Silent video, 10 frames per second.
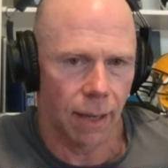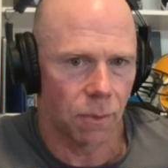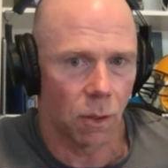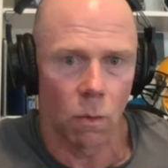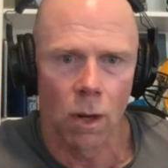
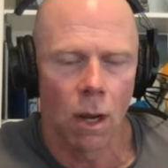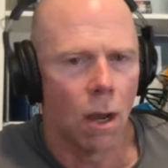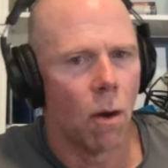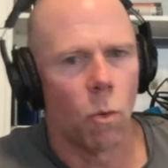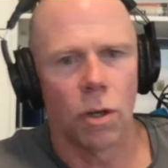So
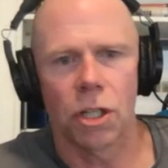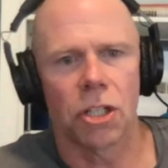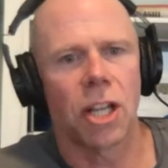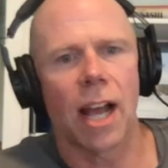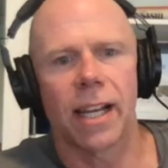we're just
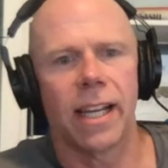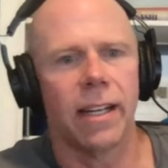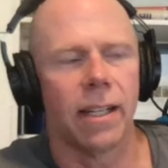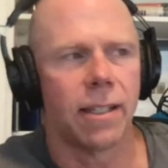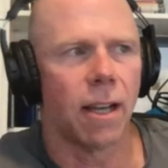not getting
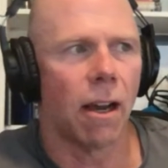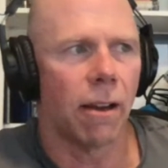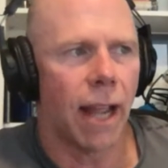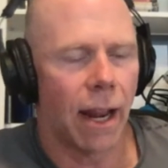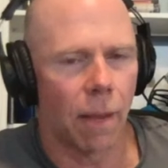it done.
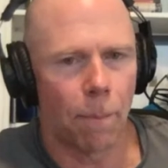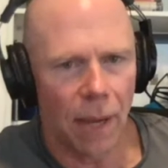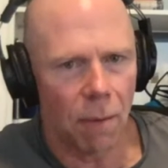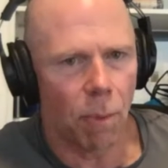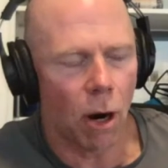And a
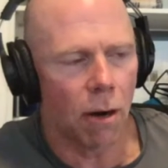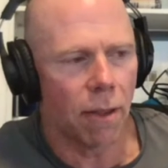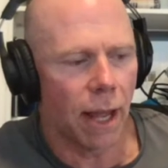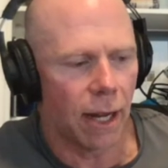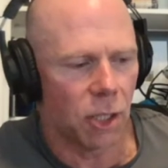big part of
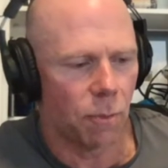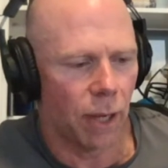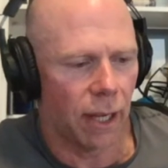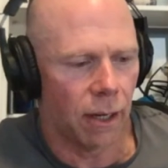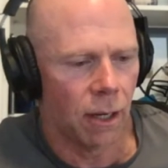that has
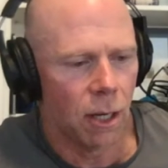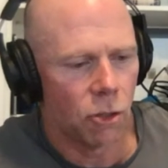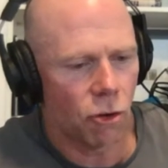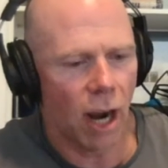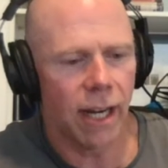been
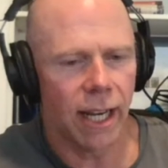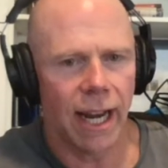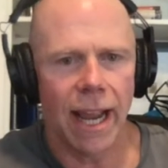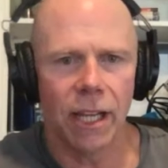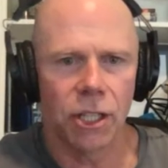trying to get
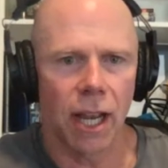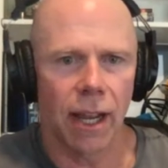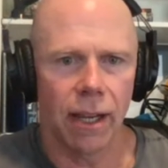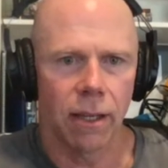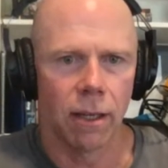
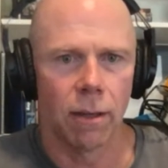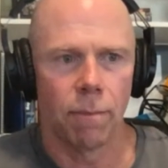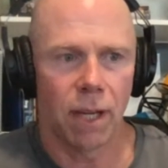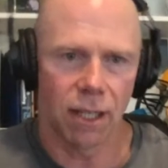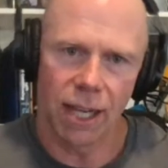AJ,
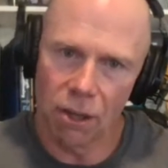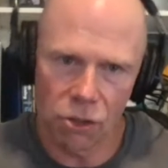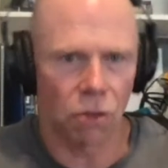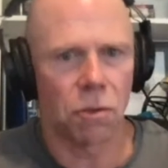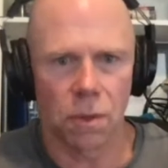because Aaron
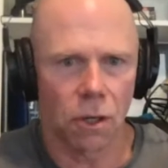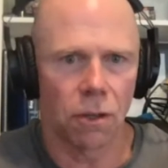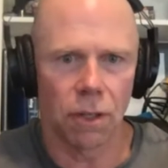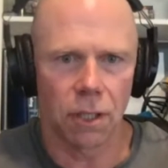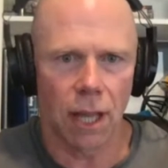Jones was hurt
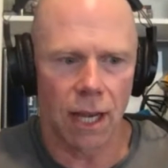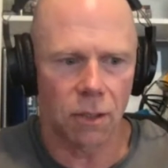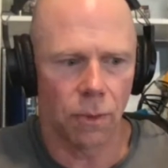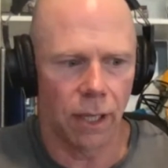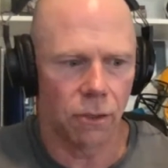this last
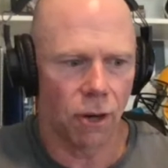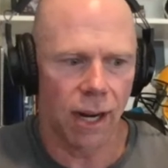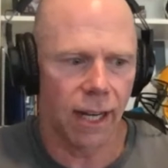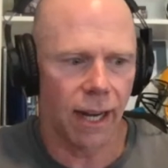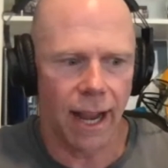week, trying
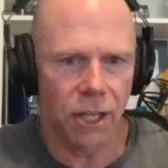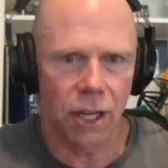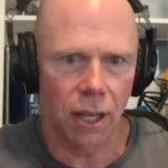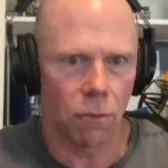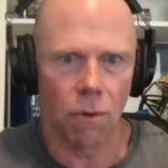to get
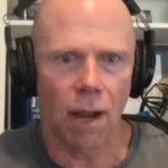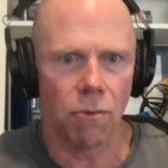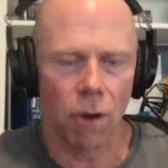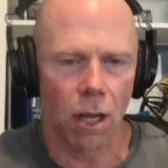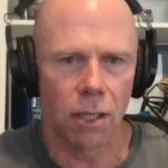AJ the right
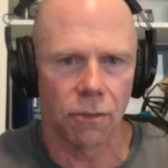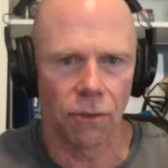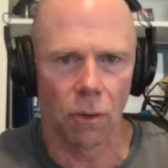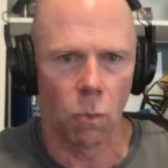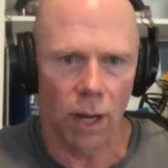runs
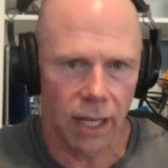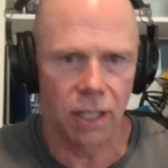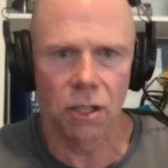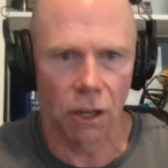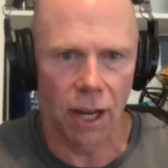for what he's
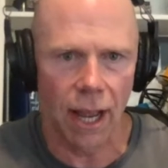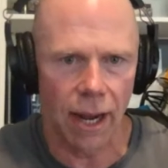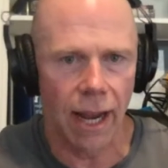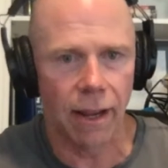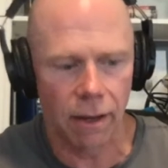good at
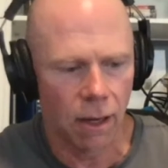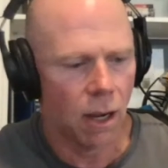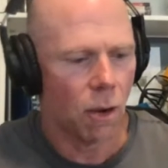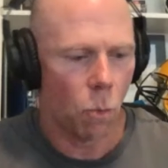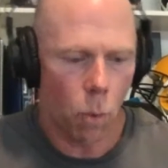and
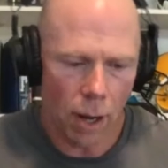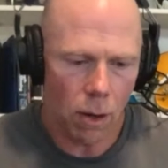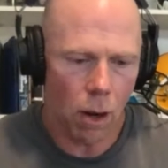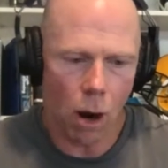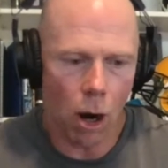what
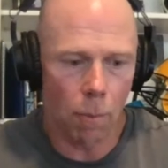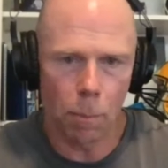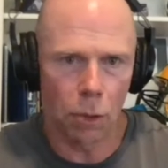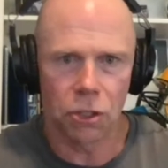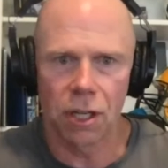our
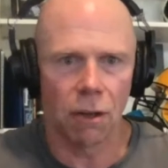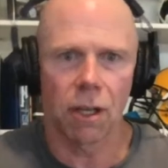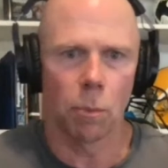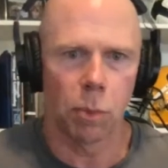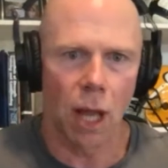personnel
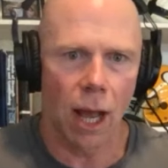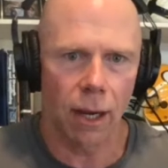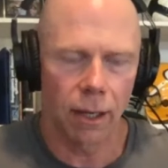can block.